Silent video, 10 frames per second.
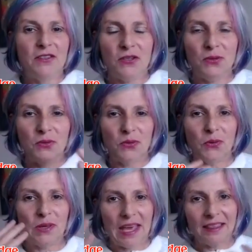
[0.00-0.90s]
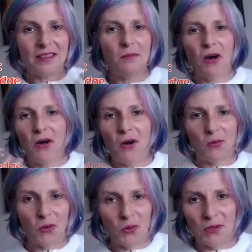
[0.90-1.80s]
to get the
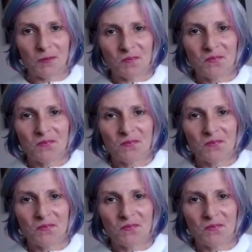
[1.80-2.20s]
ball rolling.